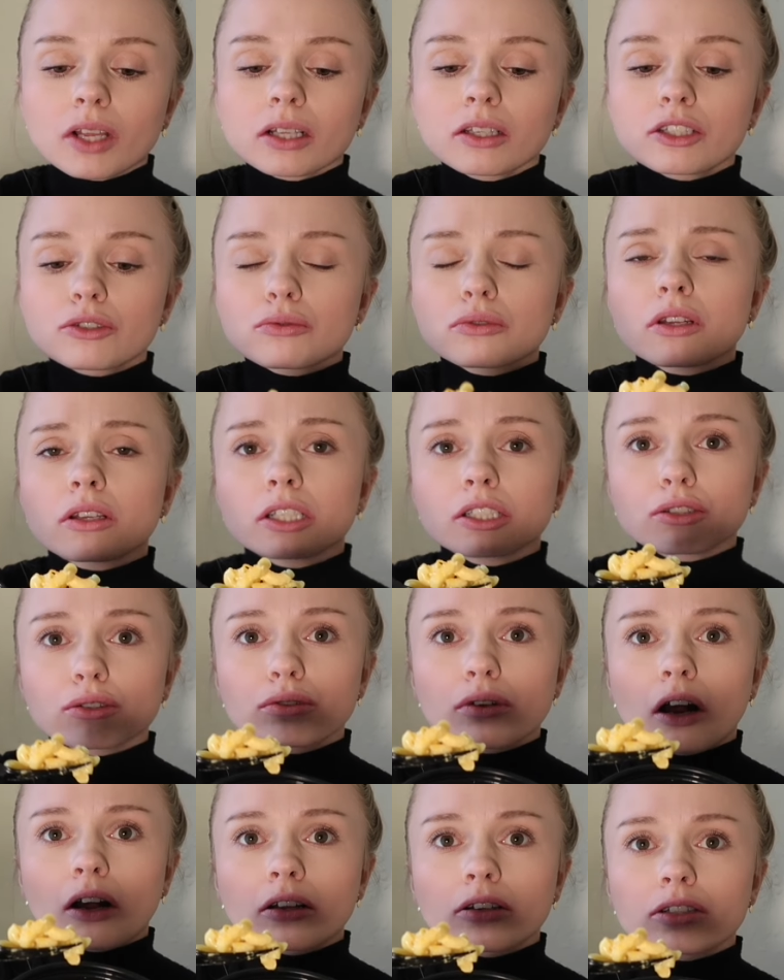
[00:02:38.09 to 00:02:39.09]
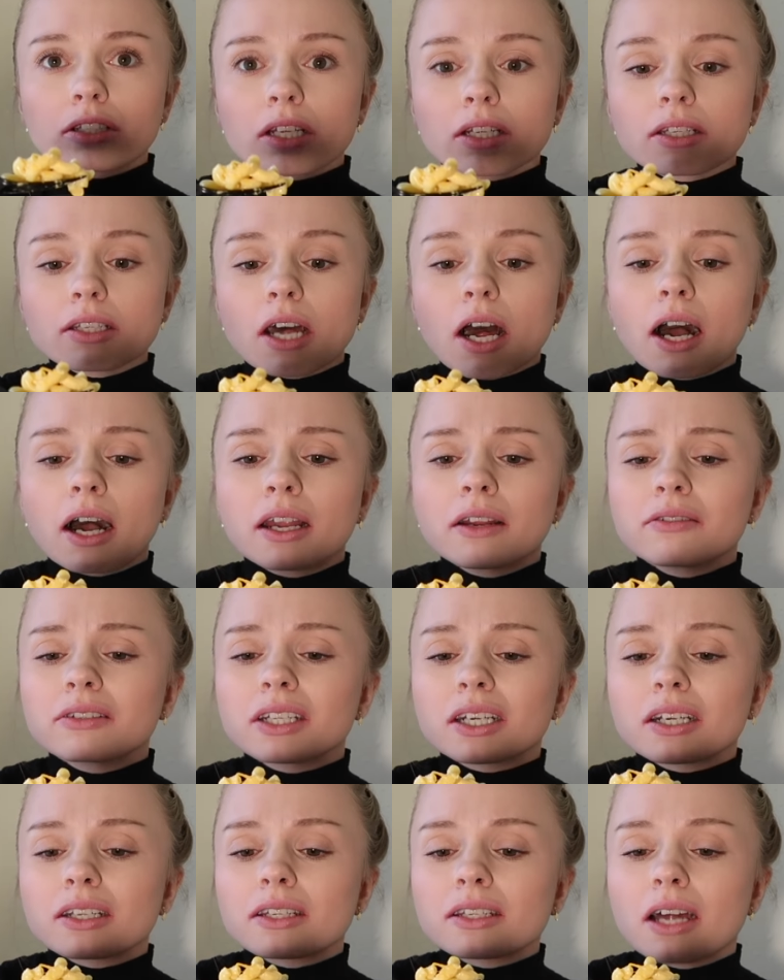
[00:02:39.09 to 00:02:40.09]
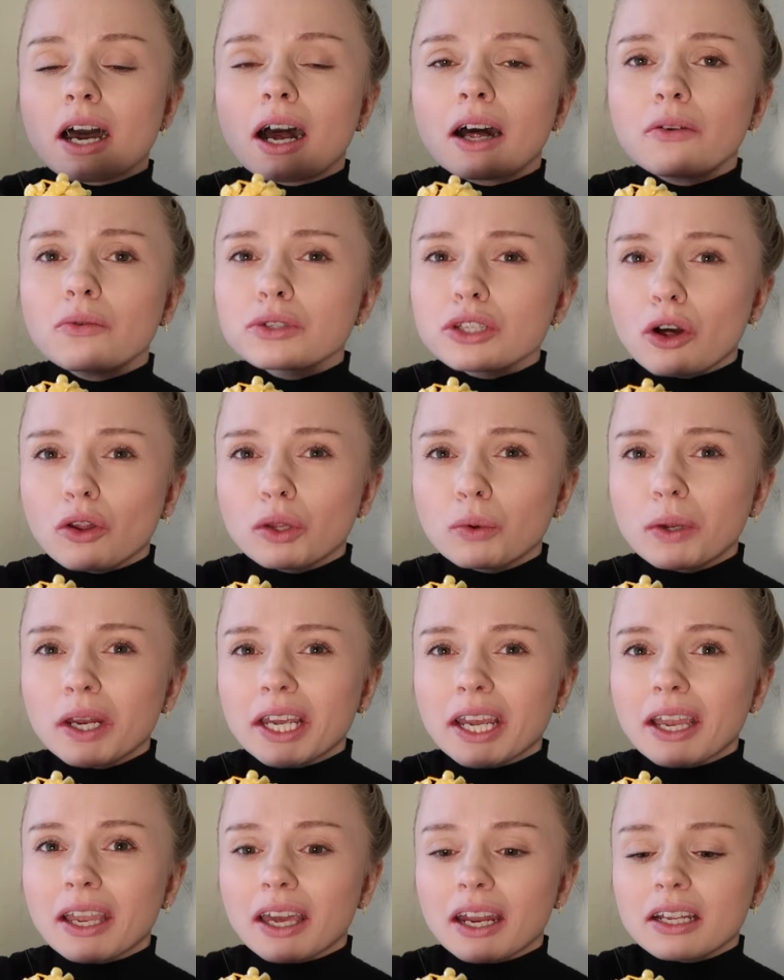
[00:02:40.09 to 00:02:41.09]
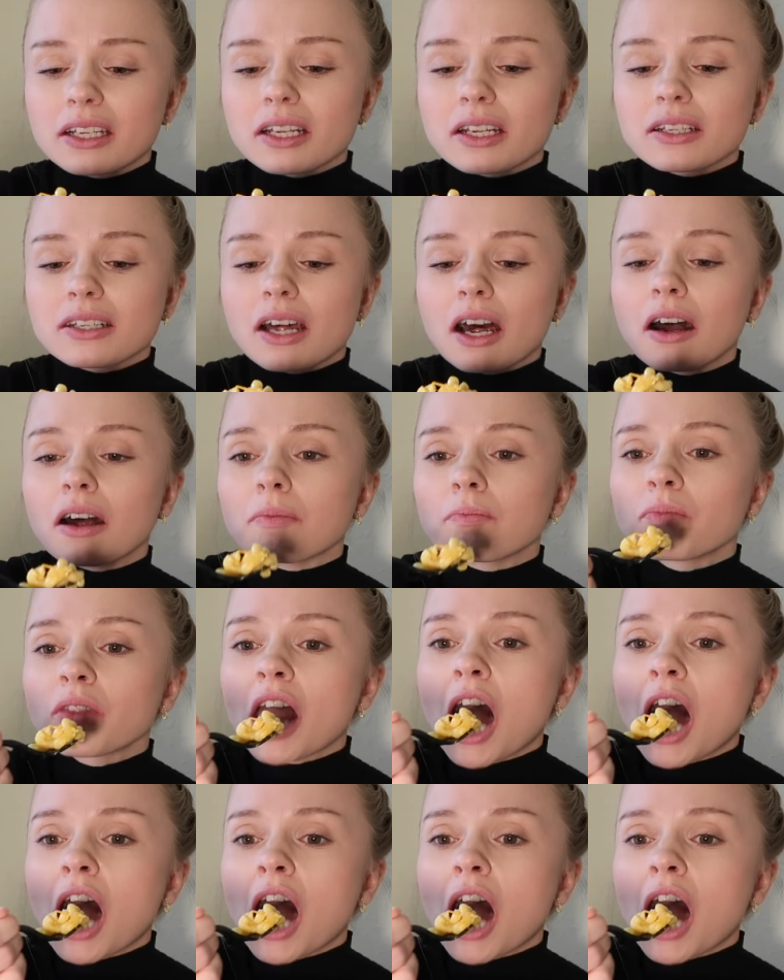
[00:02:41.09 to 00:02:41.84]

This was only $2 a side. It was like a side. It was the only one I could get as a side.